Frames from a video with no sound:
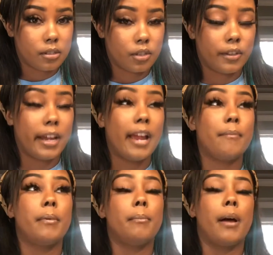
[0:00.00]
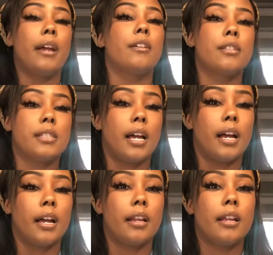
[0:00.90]
So they have been by your
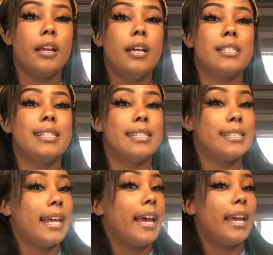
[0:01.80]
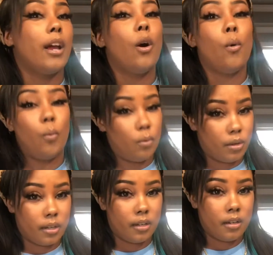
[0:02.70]
side since day
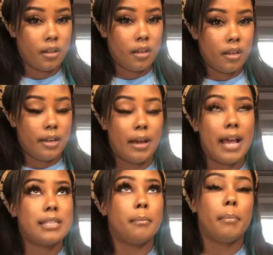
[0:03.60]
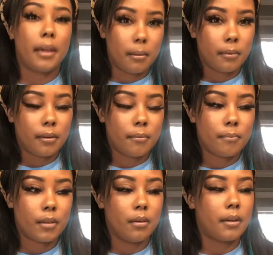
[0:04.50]
one as a baby,
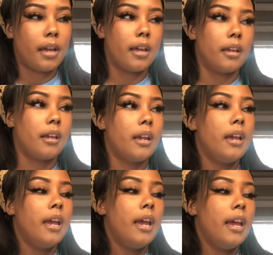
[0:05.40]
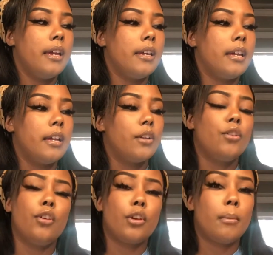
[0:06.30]
okay? And you
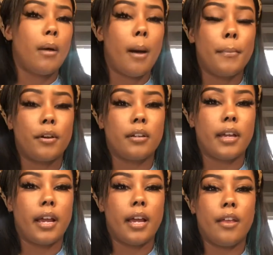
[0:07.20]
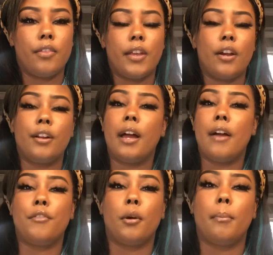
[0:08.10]
know your mom and your dad, they're going to
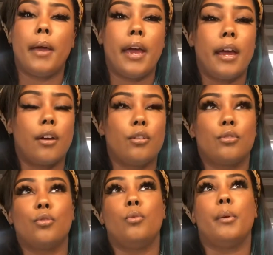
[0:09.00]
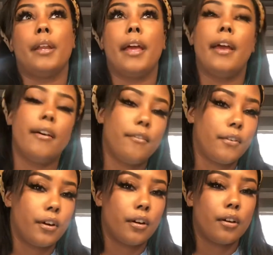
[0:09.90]
have your back through
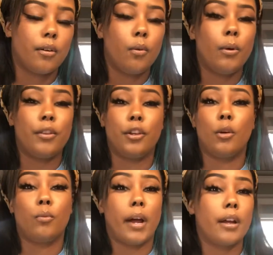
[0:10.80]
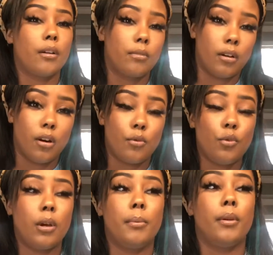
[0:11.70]
whatever, whether you're right or wrong. You
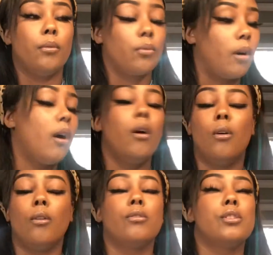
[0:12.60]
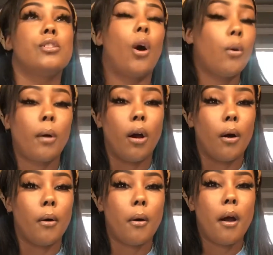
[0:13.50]
could be wrong, so
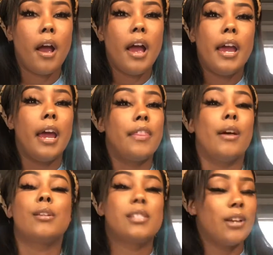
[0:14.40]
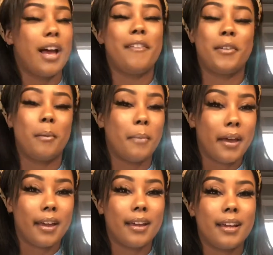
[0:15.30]
wrong, and they'll still have your
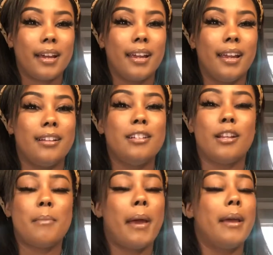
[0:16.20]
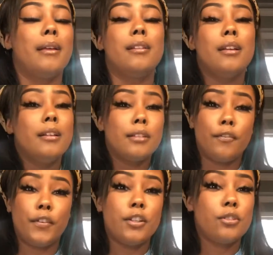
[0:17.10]
back. And, you know, they may
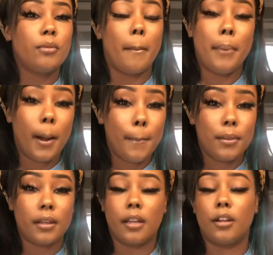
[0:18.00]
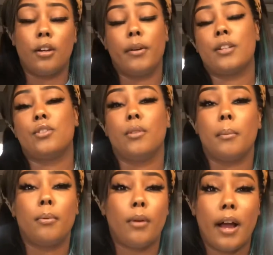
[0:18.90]
defend you in public and correct you
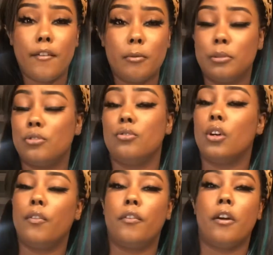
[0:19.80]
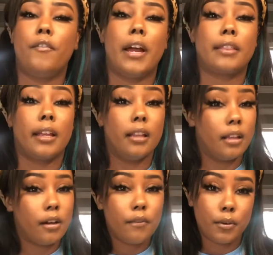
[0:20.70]
in private, but you know for a fact they
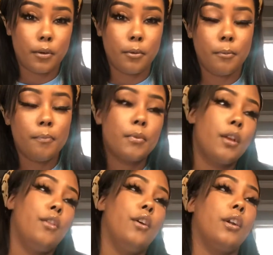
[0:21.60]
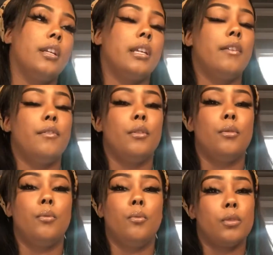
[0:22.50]
love you. They're going to give
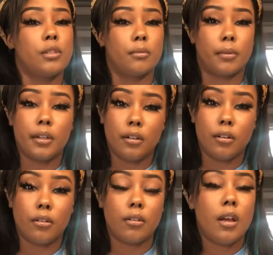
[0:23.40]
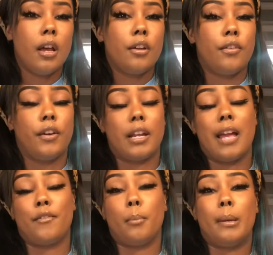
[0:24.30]
you what's real. They're going to
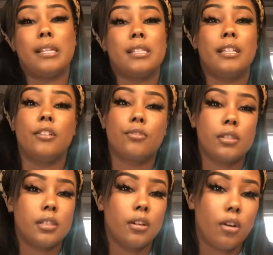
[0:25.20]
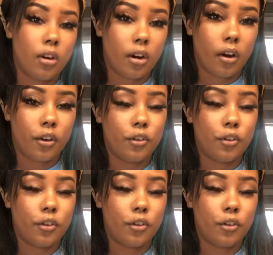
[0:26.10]
have your best interest in heart.